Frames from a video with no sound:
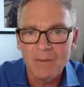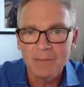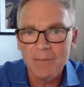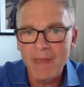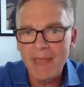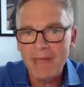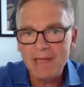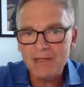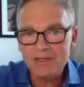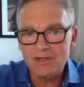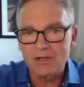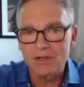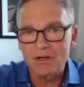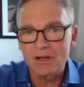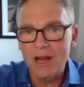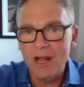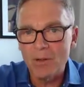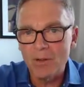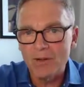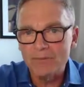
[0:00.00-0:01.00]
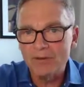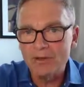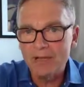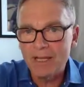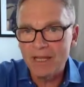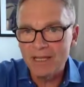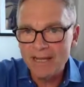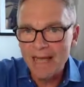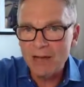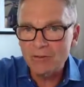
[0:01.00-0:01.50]
master, however,
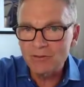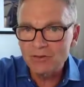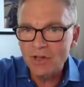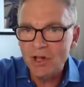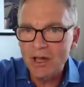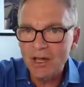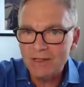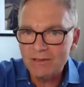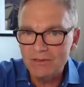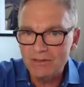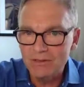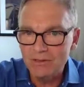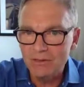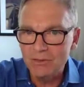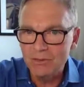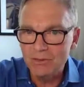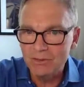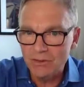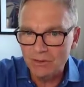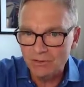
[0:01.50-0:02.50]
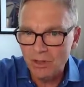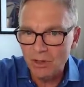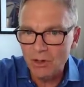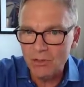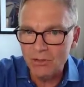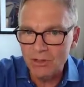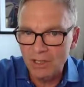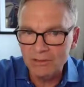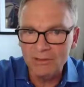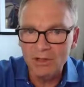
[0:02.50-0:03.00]
can now talk to the
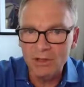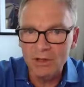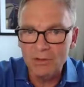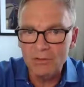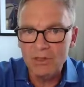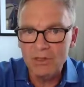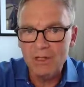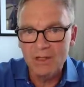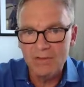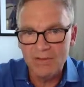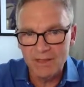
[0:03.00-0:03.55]
load and unload.